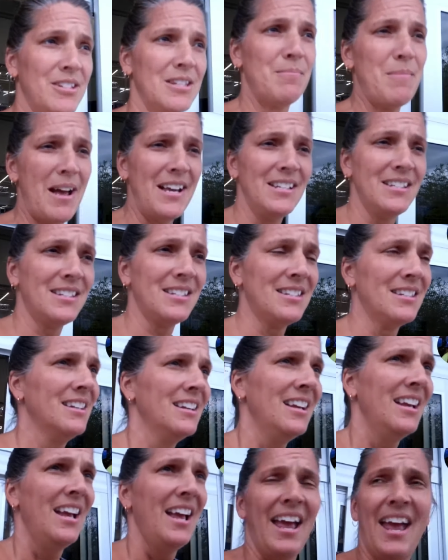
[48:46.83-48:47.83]
bag with some
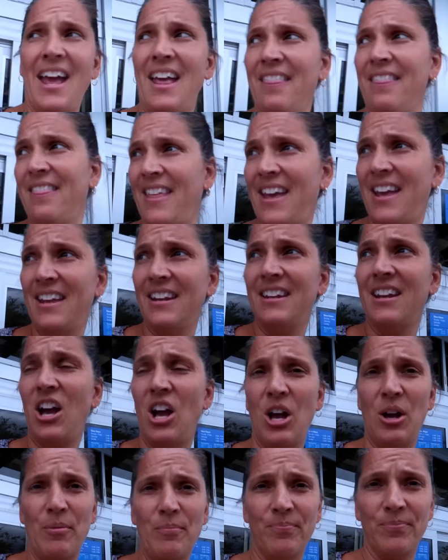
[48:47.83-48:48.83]
ice, and
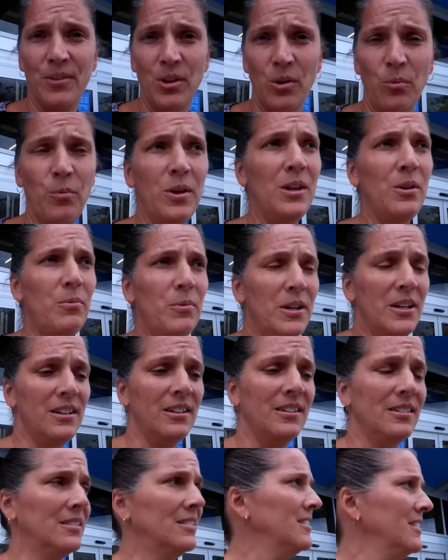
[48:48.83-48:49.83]
then um, we
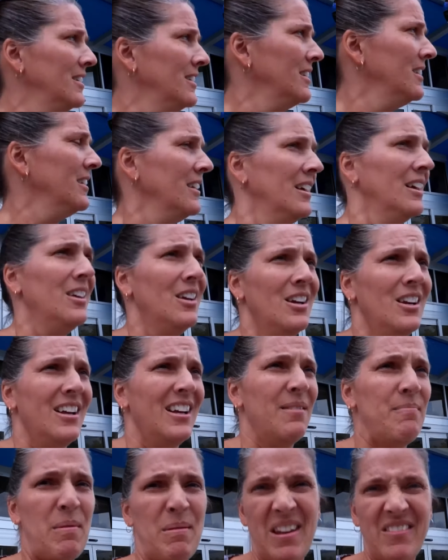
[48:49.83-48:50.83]
will
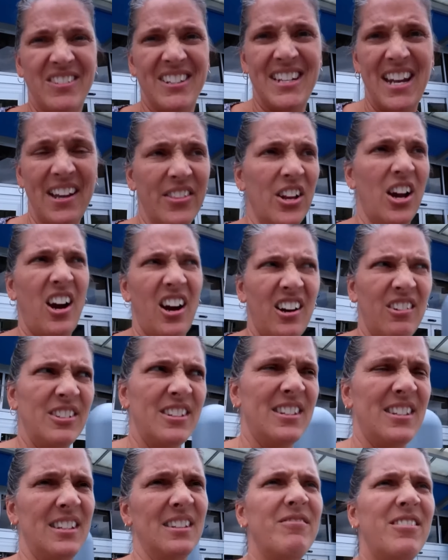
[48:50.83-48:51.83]
maybe have a snack in
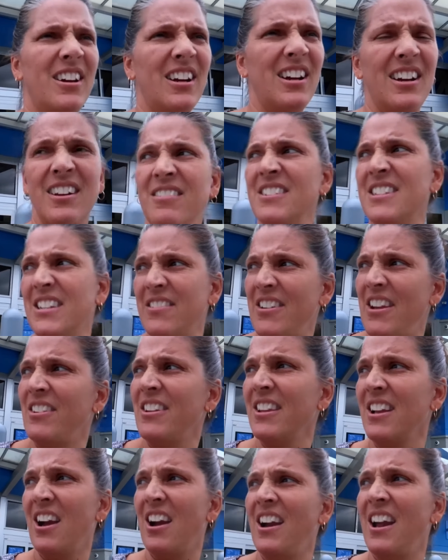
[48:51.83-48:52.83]
the car. We'll see. We'll
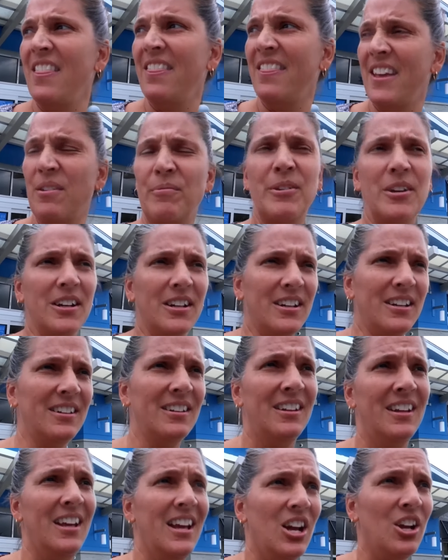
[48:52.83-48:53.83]
see if we have one in the car, and then
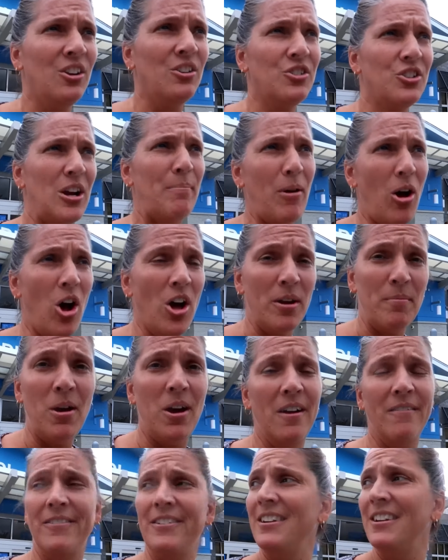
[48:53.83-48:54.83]
we're gonna go drop
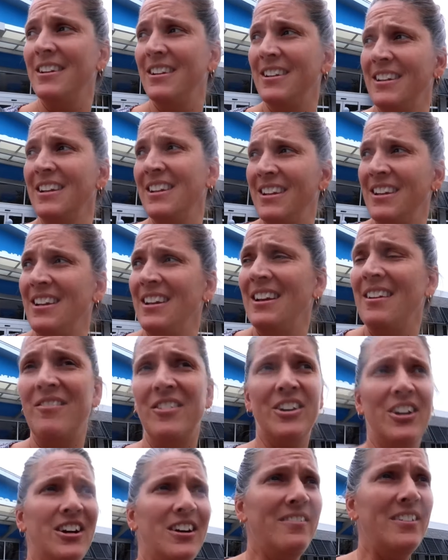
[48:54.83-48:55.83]
Autumn off
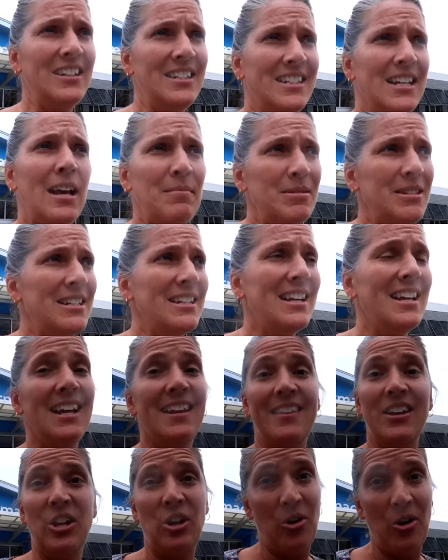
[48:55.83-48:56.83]
for her fun time
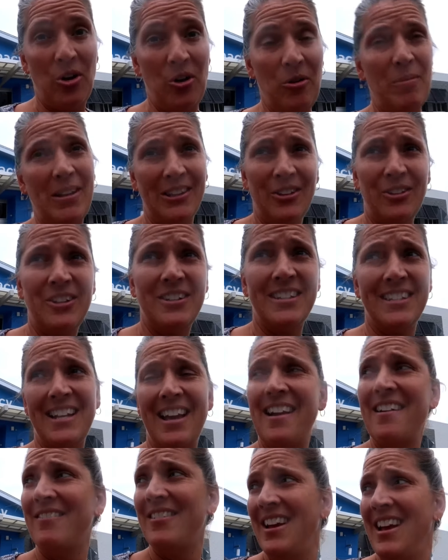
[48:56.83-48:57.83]
tonight, and then go home, and
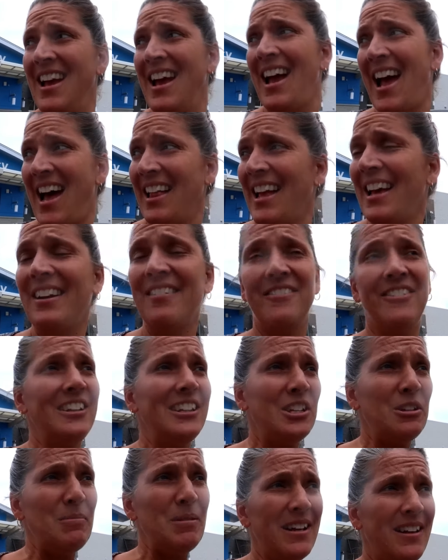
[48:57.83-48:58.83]
load our stuff. I'll
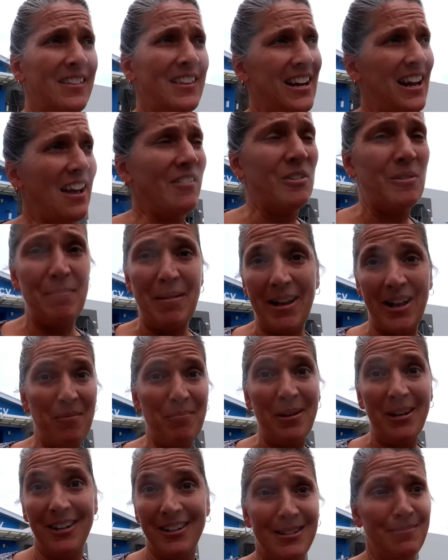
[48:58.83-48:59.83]
edit for a little bit, and then I'll have to
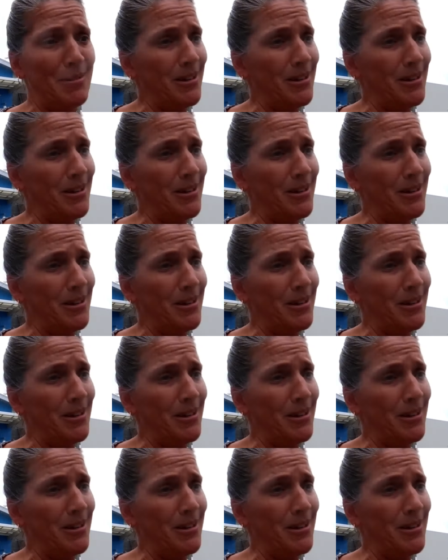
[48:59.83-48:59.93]
run back out